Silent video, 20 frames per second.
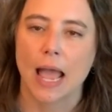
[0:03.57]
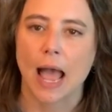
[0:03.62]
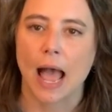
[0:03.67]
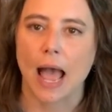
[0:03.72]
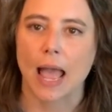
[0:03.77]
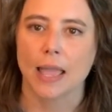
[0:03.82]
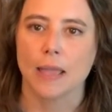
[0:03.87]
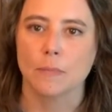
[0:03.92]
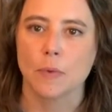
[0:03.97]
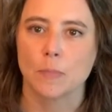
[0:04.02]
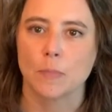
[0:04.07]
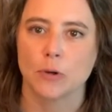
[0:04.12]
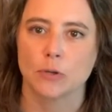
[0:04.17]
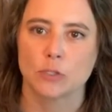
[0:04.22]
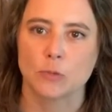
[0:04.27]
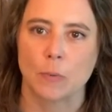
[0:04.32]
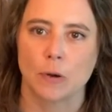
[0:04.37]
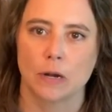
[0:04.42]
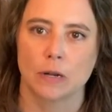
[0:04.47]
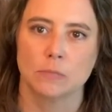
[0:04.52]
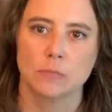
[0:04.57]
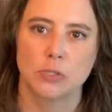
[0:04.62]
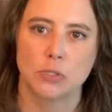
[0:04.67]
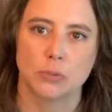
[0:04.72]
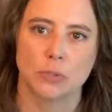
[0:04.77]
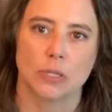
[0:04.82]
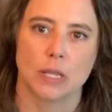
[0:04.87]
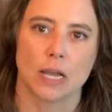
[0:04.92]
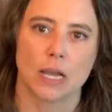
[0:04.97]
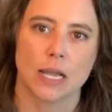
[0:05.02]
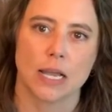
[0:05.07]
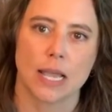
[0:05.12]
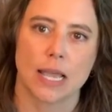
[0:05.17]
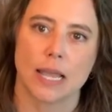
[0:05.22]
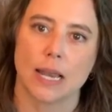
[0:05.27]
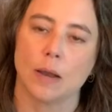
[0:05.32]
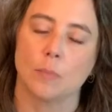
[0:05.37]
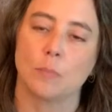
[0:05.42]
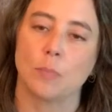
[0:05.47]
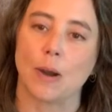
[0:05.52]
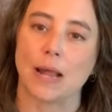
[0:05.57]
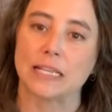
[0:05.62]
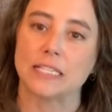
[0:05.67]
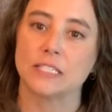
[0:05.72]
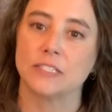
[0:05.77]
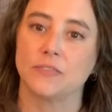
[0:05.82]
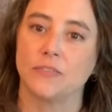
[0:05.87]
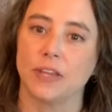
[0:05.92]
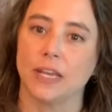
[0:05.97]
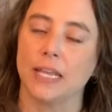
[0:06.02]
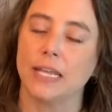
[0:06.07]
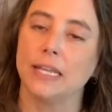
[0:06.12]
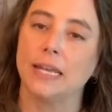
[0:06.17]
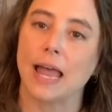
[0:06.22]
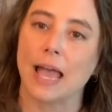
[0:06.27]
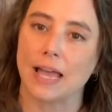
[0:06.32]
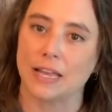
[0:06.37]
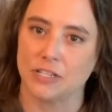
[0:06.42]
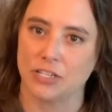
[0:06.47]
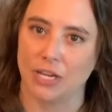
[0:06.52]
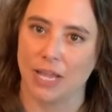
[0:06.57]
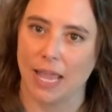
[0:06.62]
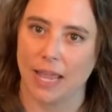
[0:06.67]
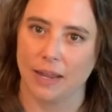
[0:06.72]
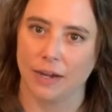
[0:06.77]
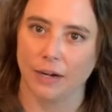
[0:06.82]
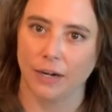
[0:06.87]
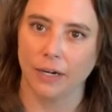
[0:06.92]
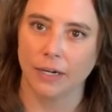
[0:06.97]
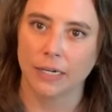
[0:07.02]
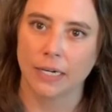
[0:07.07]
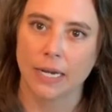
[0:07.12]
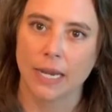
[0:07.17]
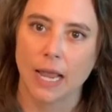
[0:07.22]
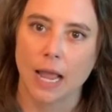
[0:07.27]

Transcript: I am a postpartum doula and a breastfeeding educator.